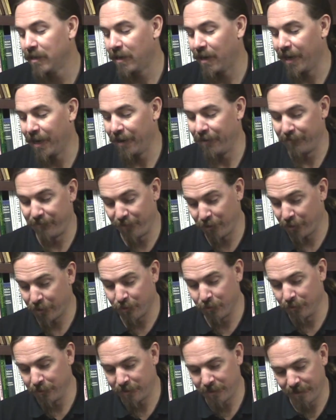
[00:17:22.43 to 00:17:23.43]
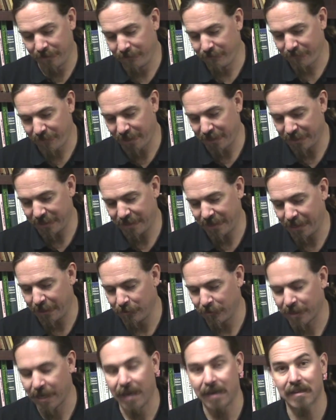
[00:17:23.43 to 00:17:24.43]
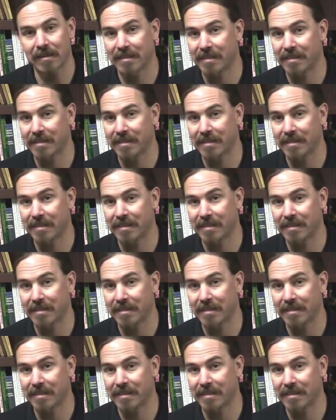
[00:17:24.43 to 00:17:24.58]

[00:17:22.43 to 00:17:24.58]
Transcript: Uh, very cool to, thing to take a look at.